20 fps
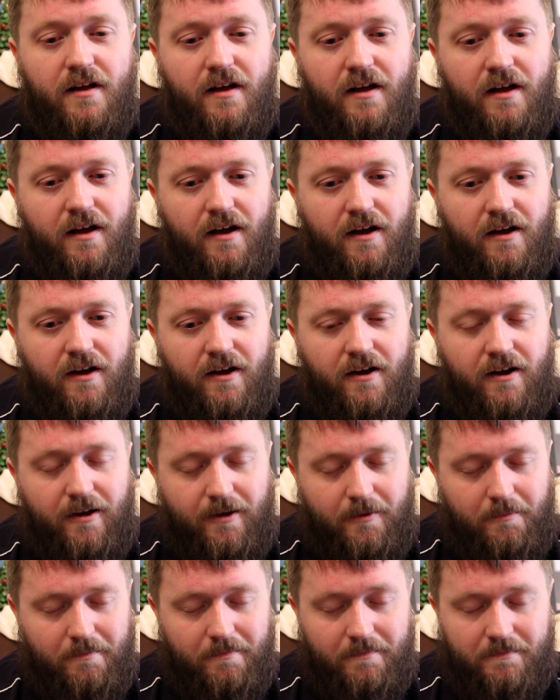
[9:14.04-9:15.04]
So
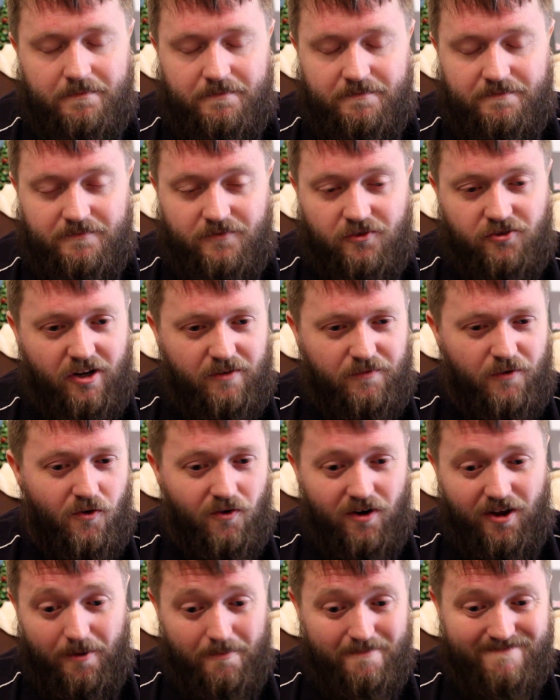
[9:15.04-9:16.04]
I
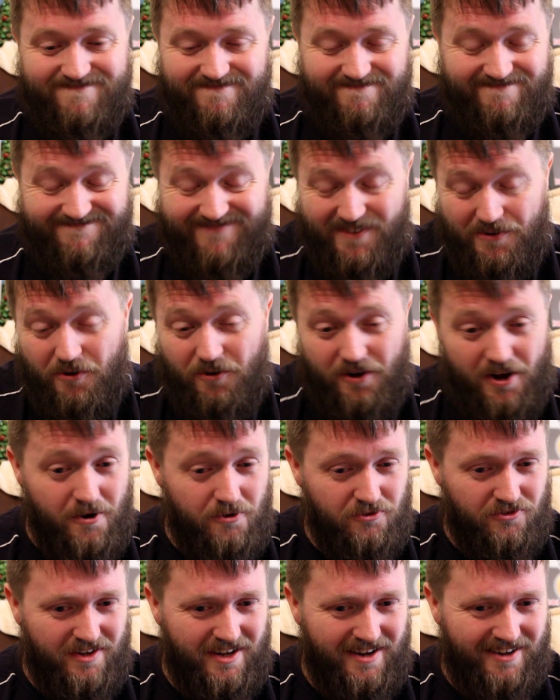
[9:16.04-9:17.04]
thought, look, I'm not
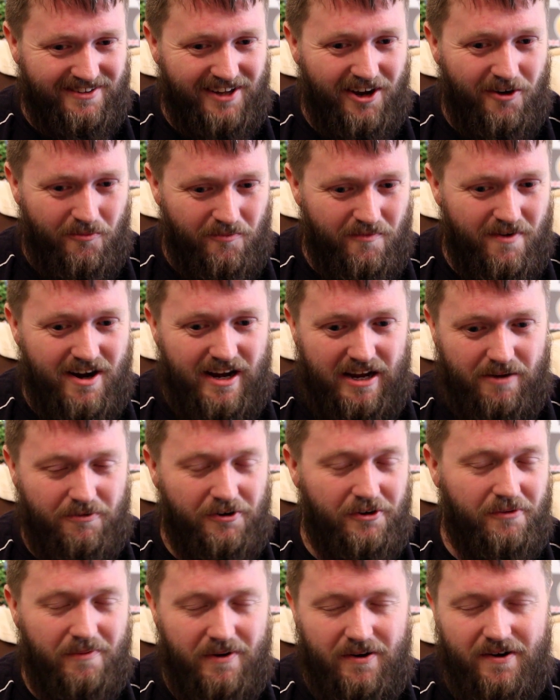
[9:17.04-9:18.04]
using it, I don't really
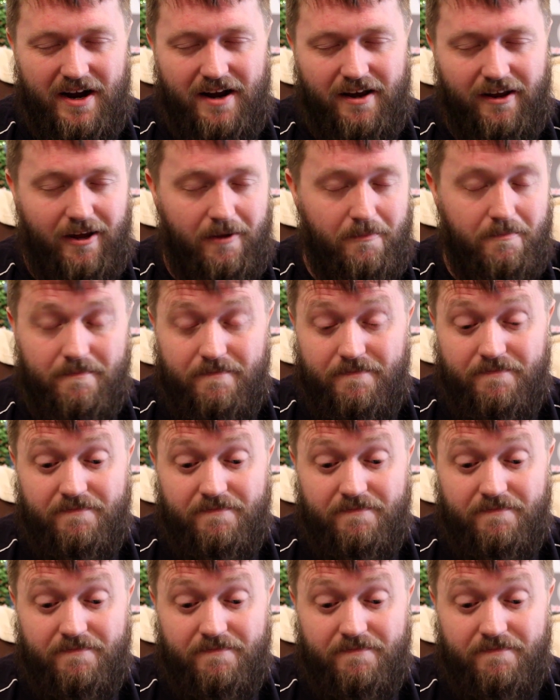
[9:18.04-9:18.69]
want to ride it.